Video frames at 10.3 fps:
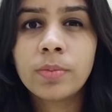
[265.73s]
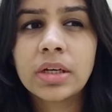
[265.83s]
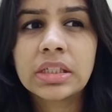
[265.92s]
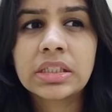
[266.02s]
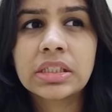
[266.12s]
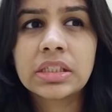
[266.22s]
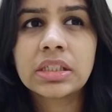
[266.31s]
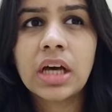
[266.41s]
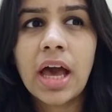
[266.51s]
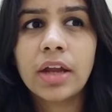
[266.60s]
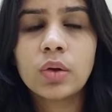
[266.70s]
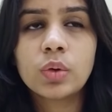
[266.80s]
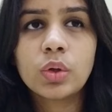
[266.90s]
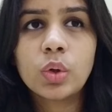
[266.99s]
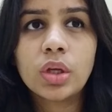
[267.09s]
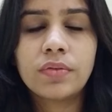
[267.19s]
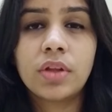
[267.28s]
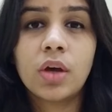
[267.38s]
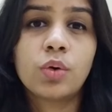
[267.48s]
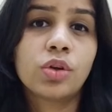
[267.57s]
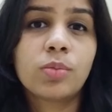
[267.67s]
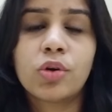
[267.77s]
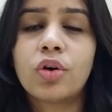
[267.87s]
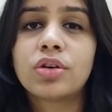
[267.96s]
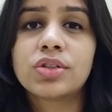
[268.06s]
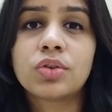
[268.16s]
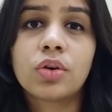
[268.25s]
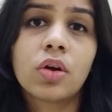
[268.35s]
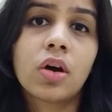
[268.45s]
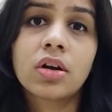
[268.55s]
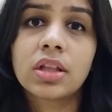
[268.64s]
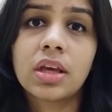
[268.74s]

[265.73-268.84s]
But I don't know if they are going to be honest or not.